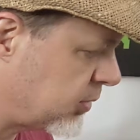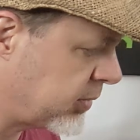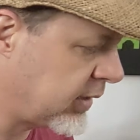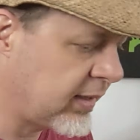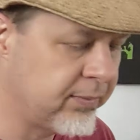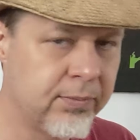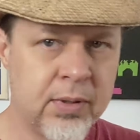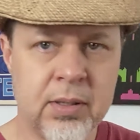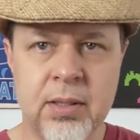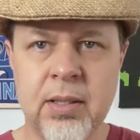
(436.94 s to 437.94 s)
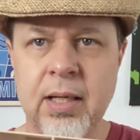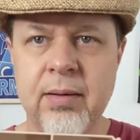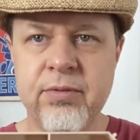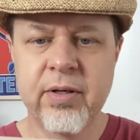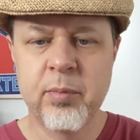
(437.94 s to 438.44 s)
But I'm
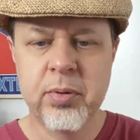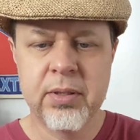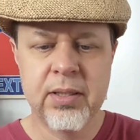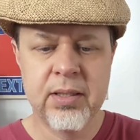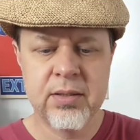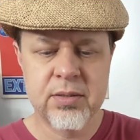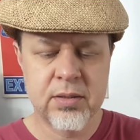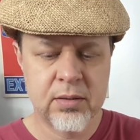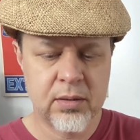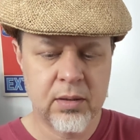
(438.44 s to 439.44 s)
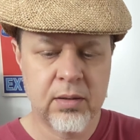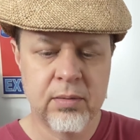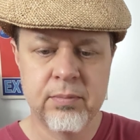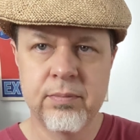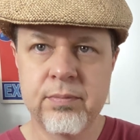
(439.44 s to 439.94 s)
very pleased.
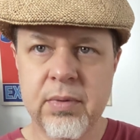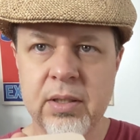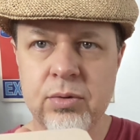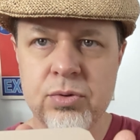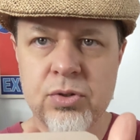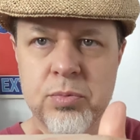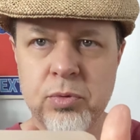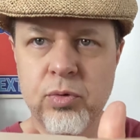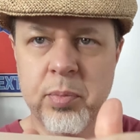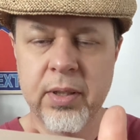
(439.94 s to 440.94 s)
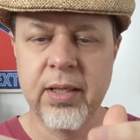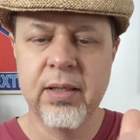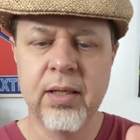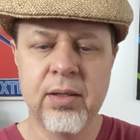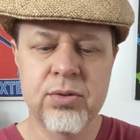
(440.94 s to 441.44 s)
I used the smooth plate
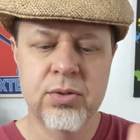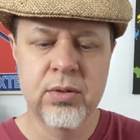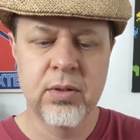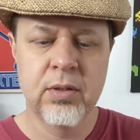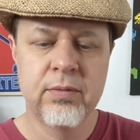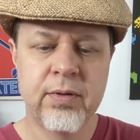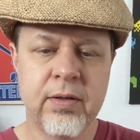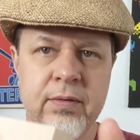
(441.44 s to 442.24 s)
and it's very,